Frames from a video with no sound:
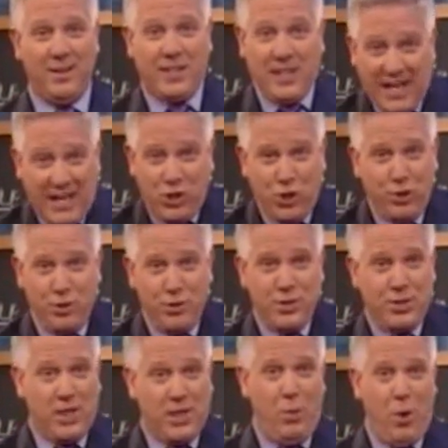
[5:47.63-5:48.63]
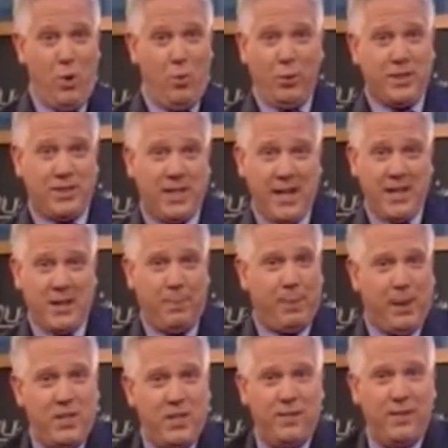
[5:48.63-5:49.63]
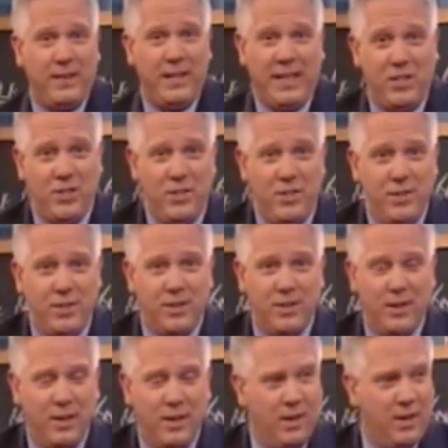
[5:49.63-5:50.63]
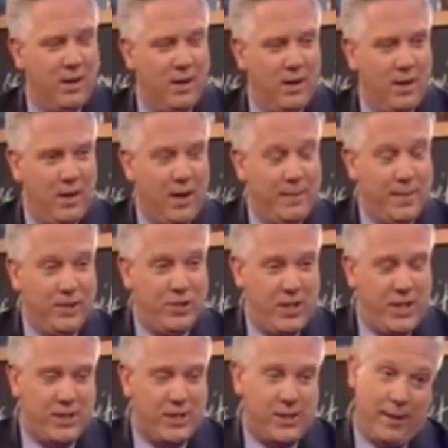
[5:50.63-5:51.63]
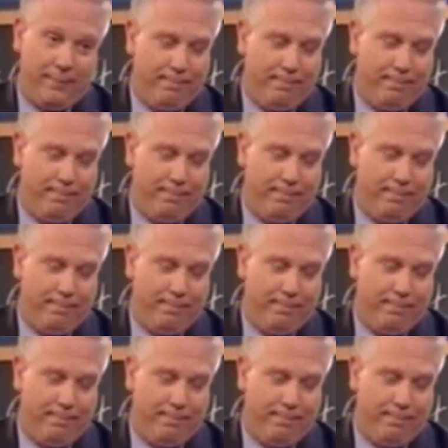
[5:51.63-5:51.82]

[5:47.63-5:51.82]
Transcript: Teachers that won't recite the Pledge of Allegiance? I mean, geez,